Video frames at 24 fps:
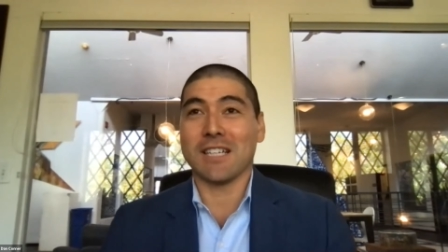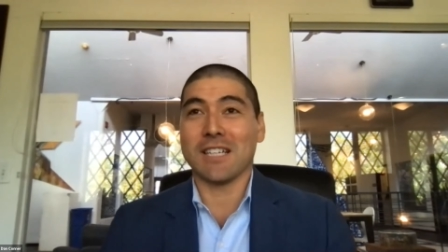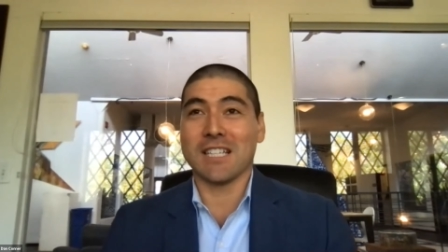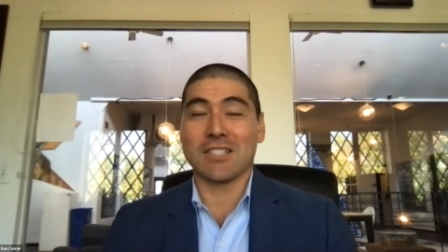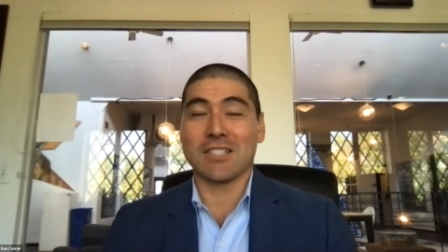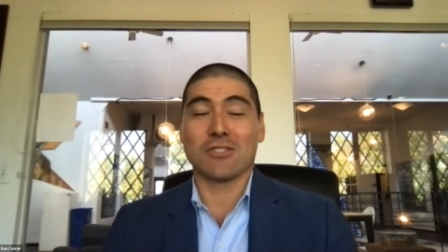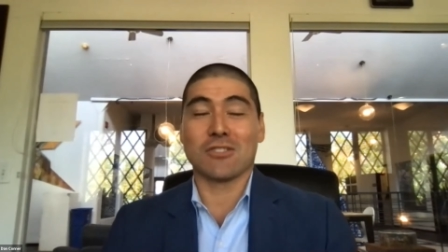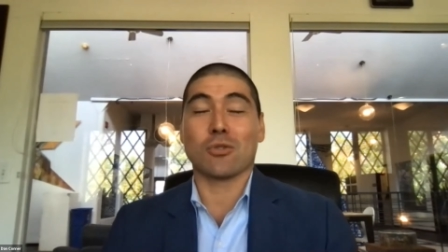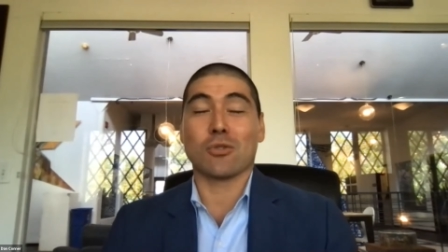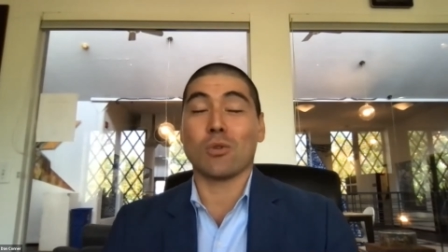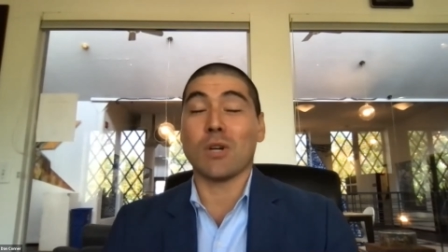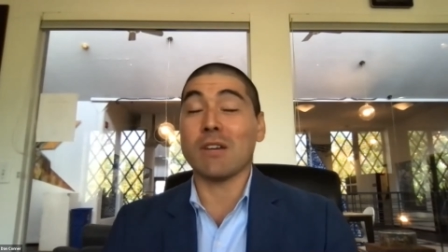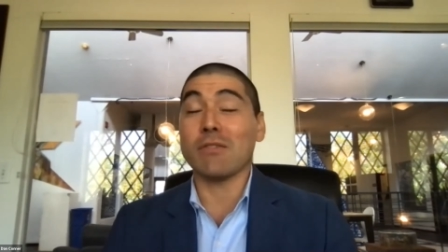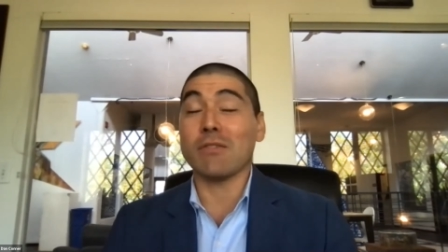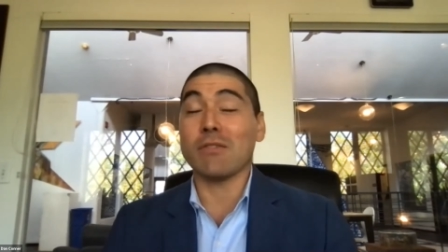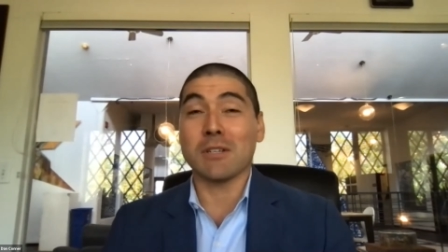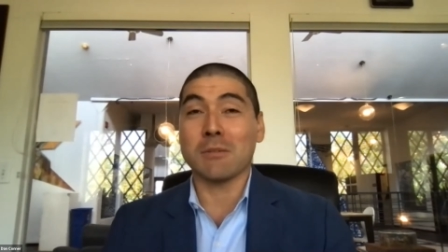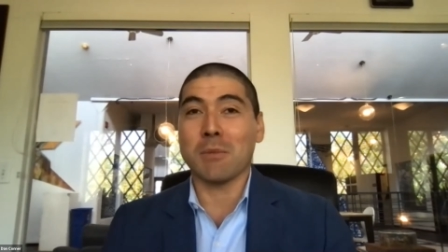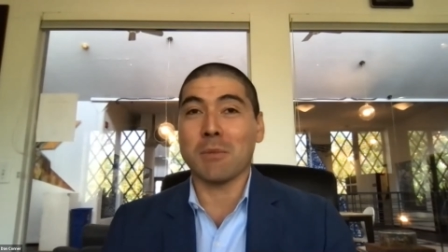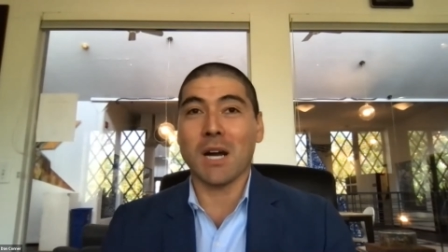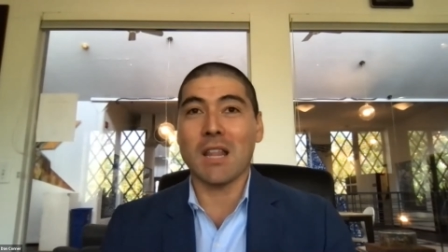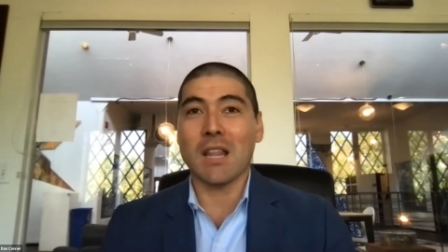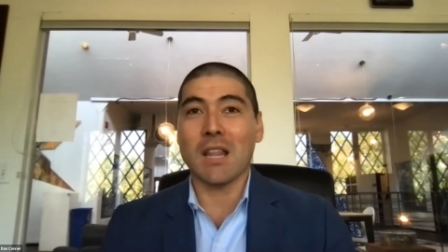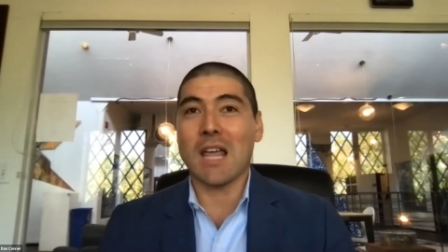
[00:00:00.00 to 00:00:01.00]
is
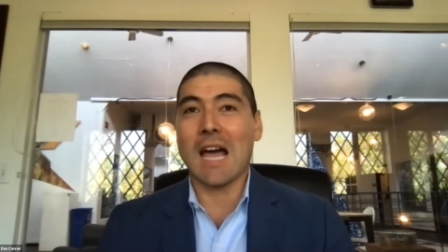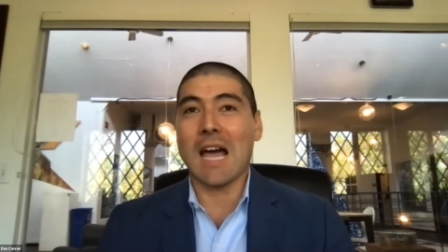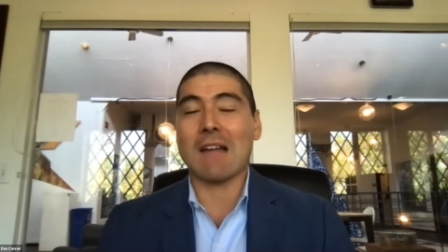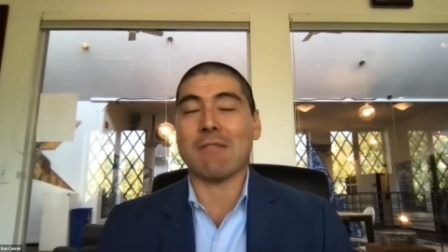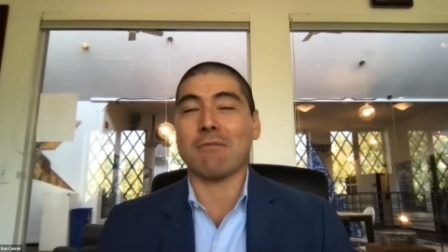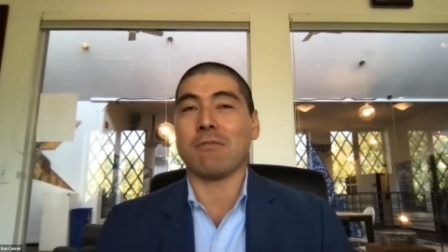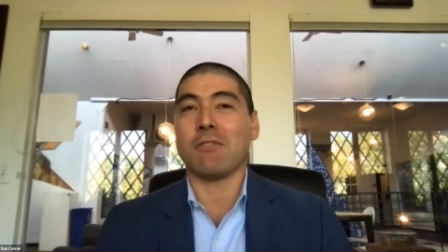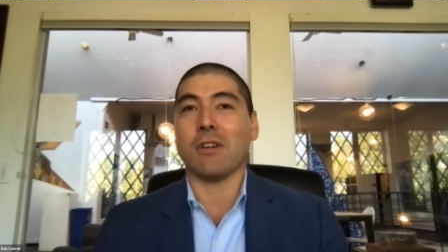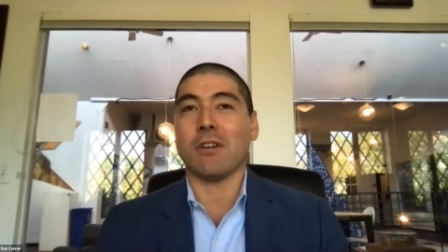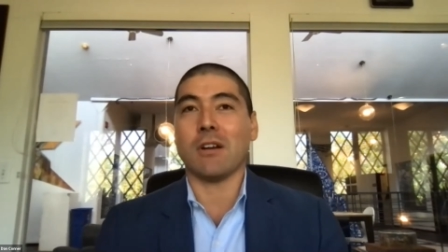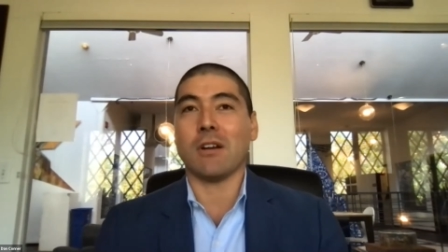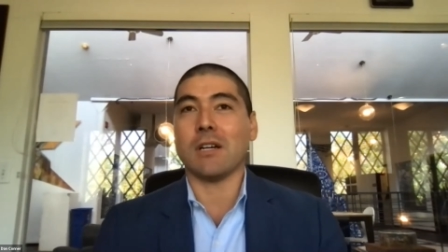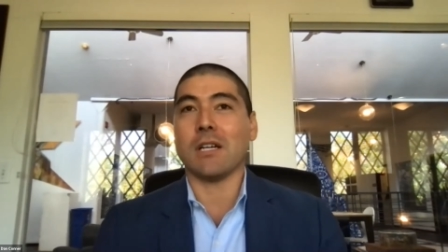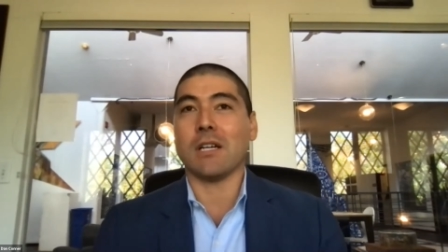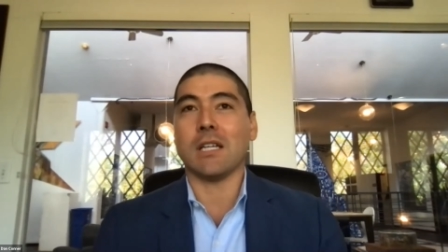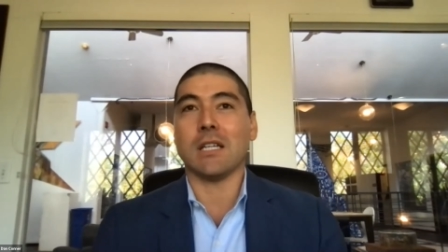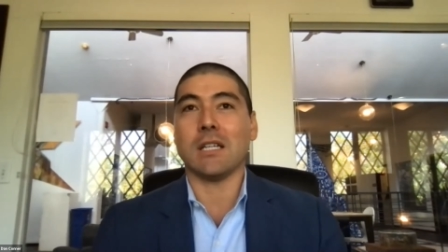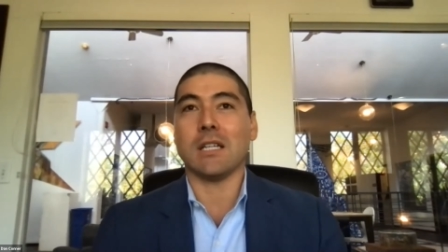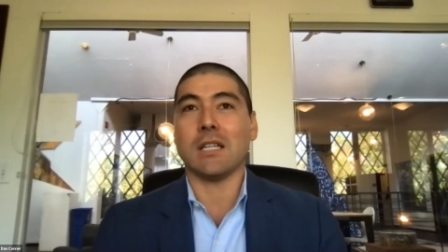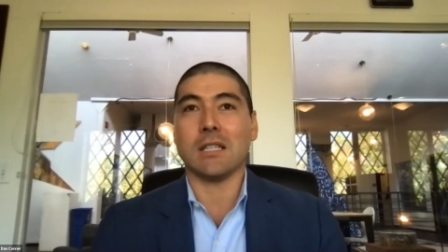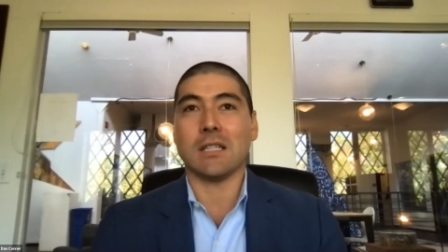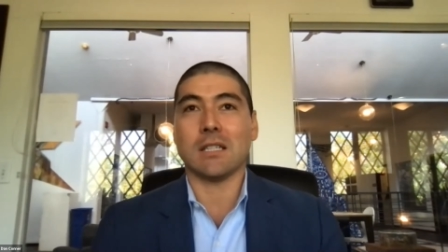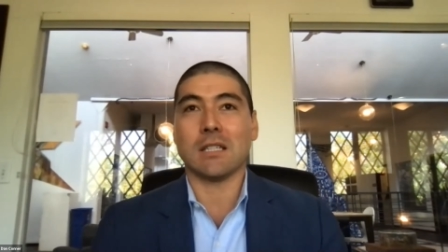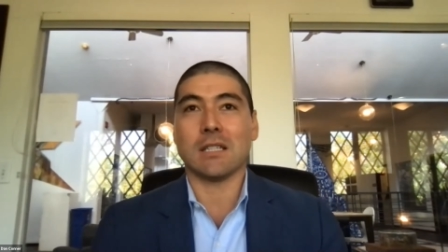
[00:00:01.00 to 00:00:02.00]
driven by that
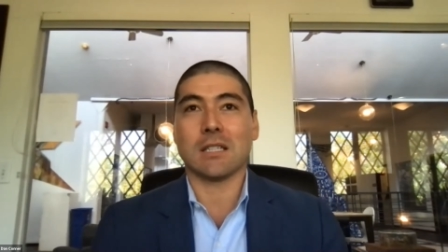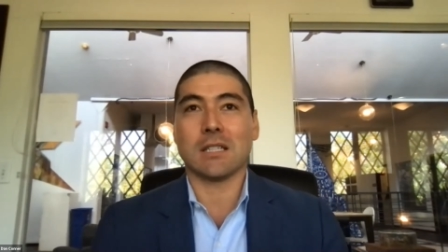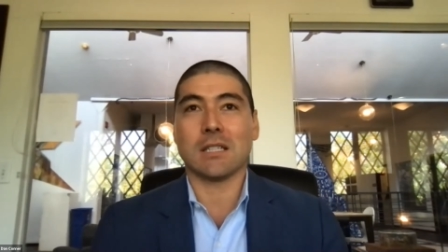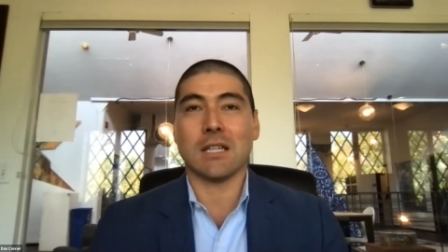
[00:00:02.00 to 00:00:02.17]
very